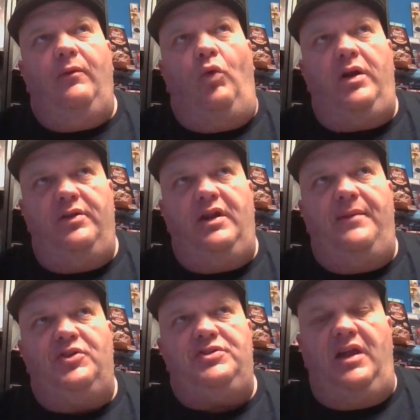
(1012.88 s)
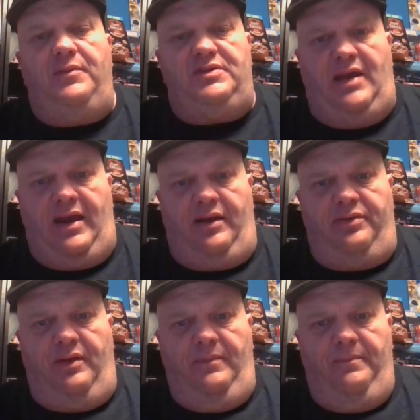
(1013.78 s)
One of the neighbors' name is
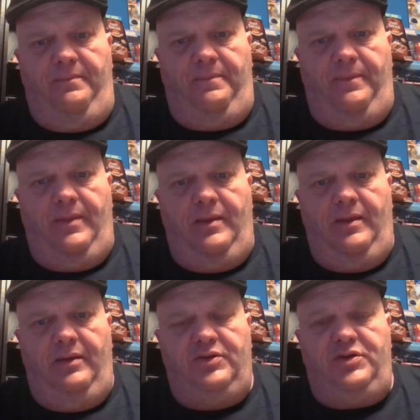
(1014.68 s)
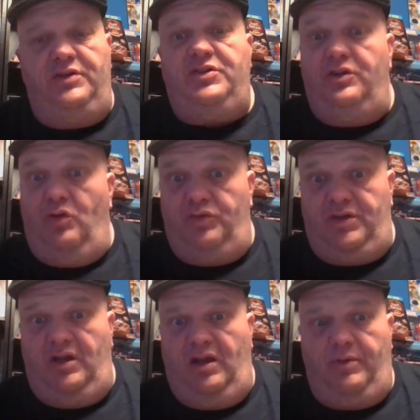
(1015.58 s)
Agatha. She's the
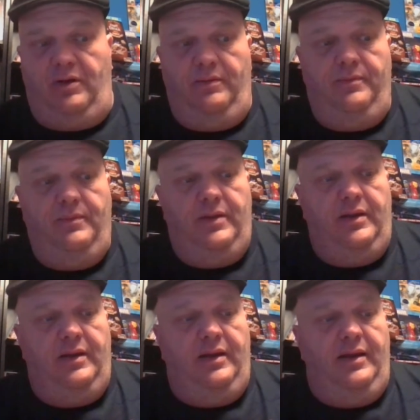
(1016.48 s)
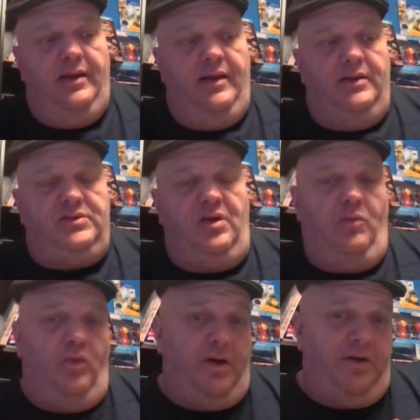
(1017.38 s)
nosy neighbor. So
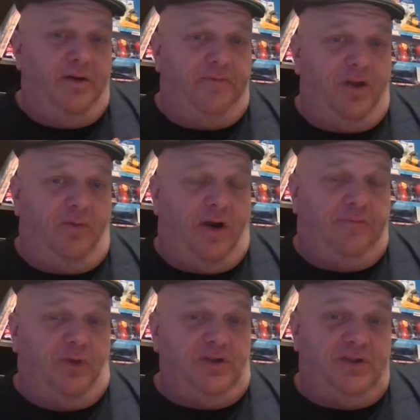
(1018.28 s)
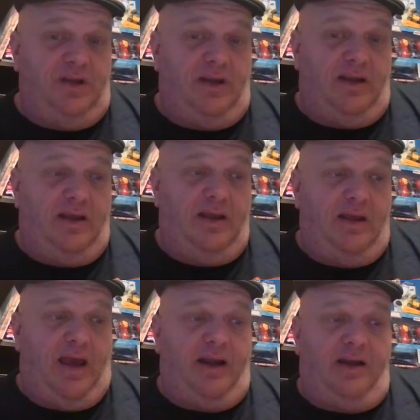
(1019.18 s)
I'm wondering if they're referencing
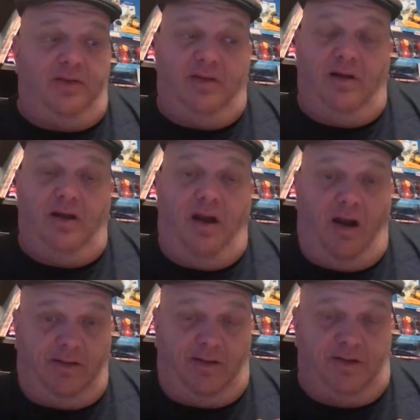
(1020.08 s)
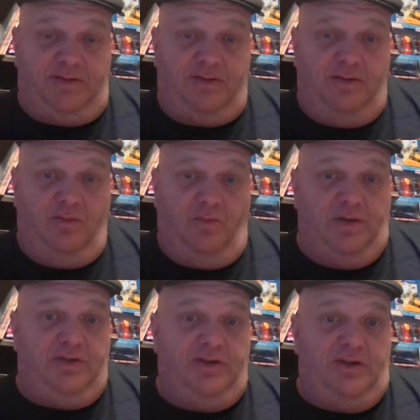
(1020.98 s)
Agatha Harkness,
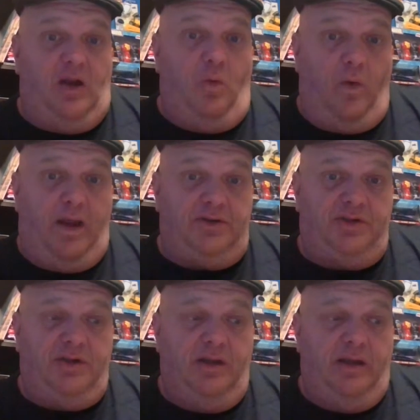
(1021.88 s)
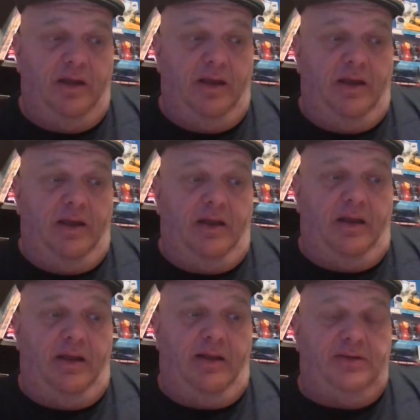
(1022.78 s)
which is a witch
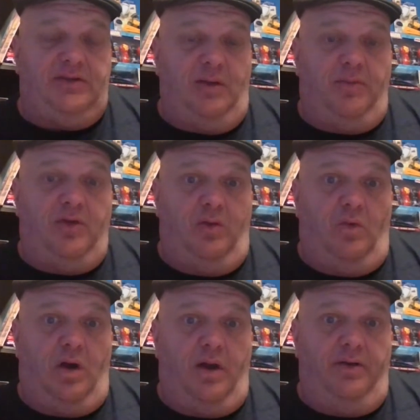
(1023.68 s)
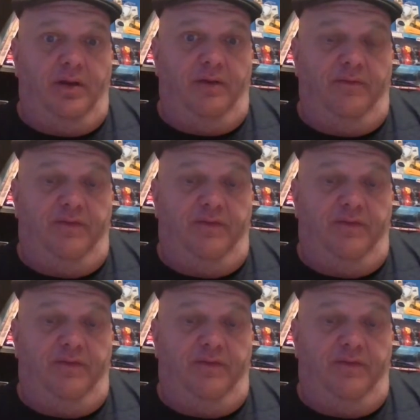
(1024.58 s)
in some of the Wanda and